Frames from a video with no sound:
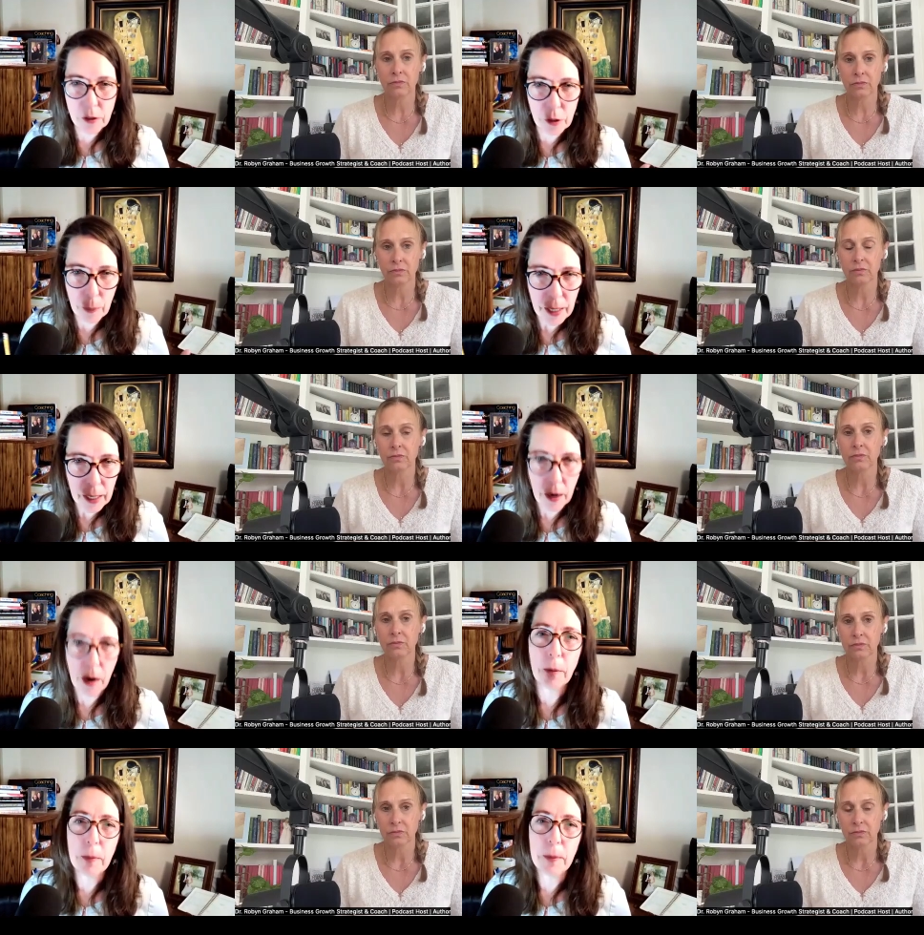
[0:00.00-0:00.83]
Speaker 1: so many
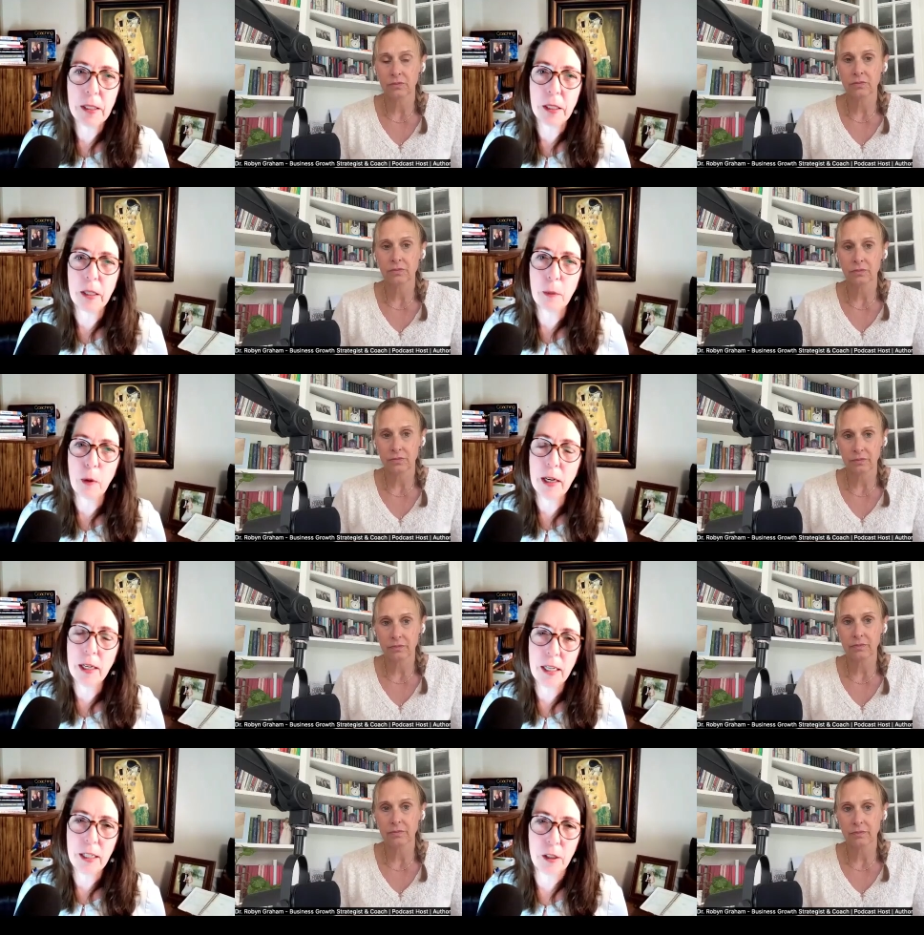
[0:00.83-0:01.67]
compliments on the
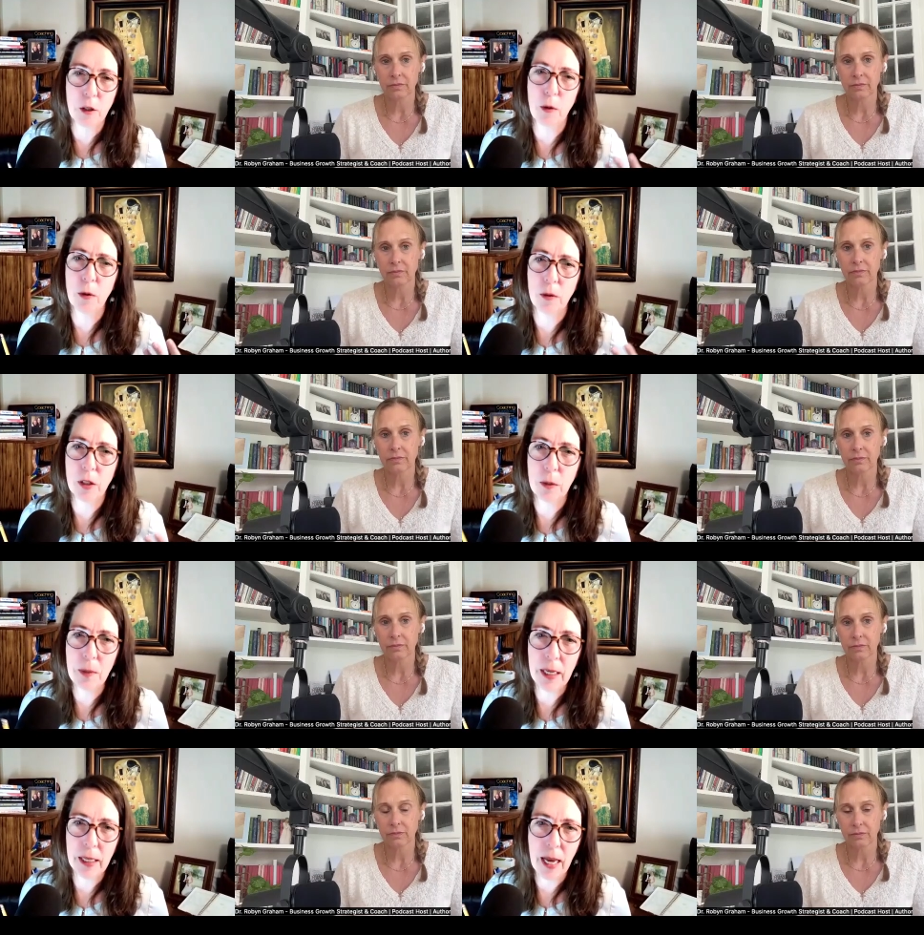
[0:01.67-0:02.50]
branding so to
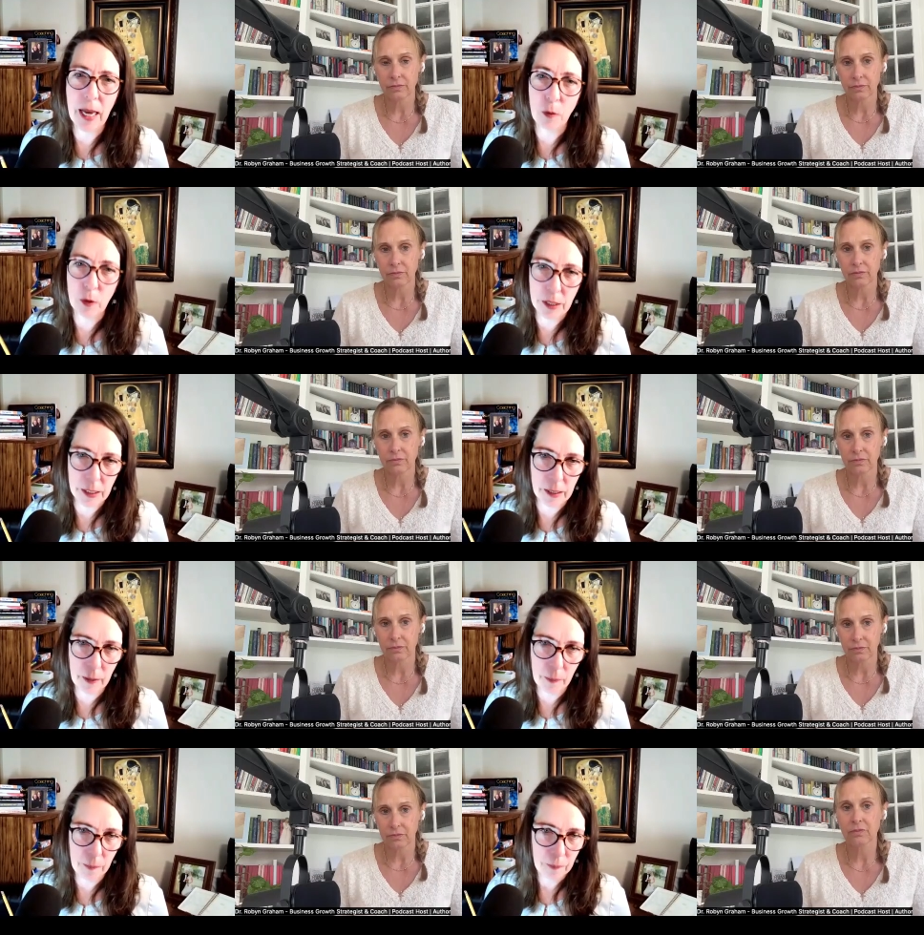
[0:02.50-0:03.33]
me that would
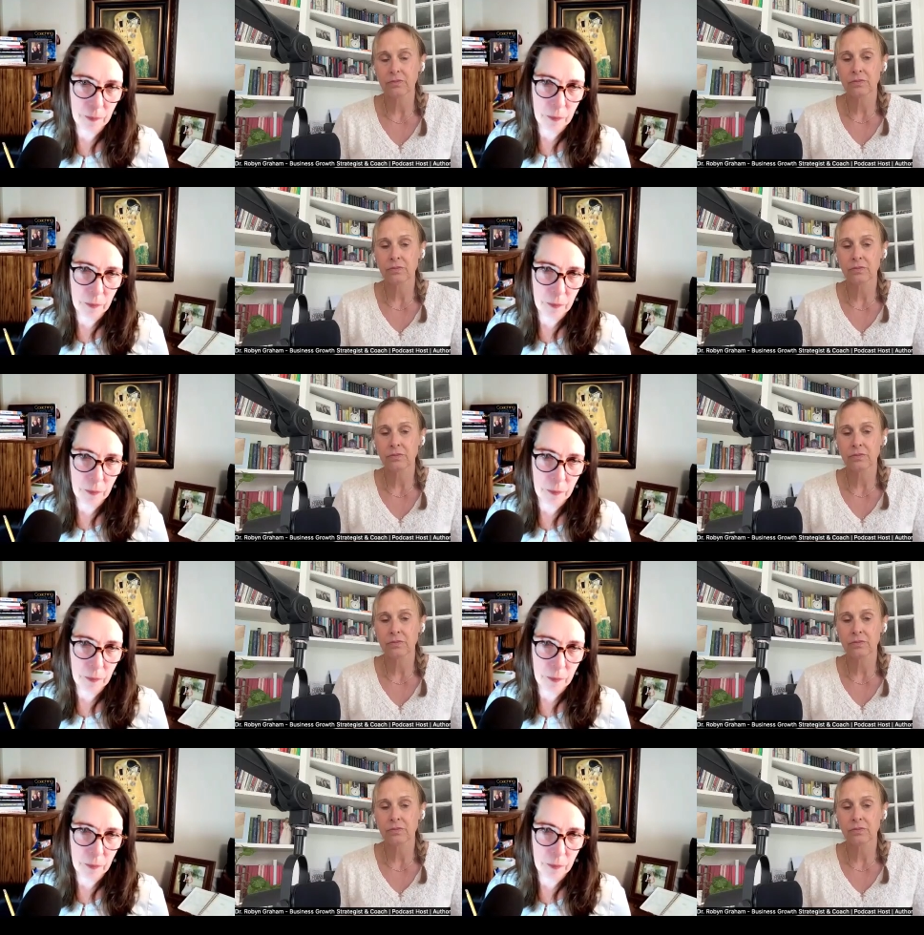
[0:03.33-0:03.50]
seem